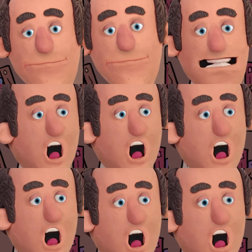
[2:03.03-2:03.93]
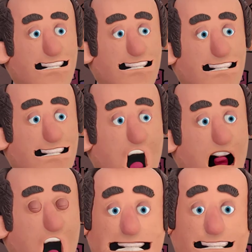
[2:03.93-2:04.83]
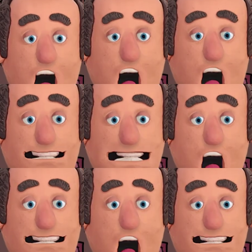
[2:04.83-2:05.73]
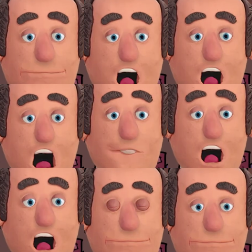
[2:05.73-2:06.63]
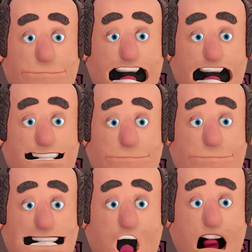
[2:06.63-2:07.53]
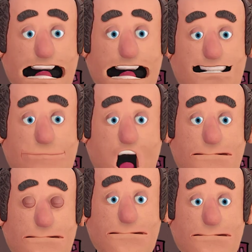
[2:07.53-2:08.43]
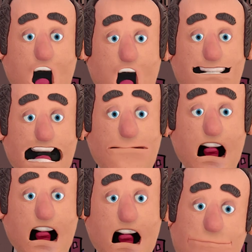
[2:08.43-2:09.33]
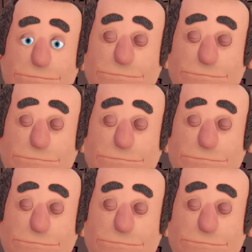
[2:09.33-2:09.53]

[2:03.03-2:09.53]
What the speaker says: No, something cannot exist forever. That's utterly impossible.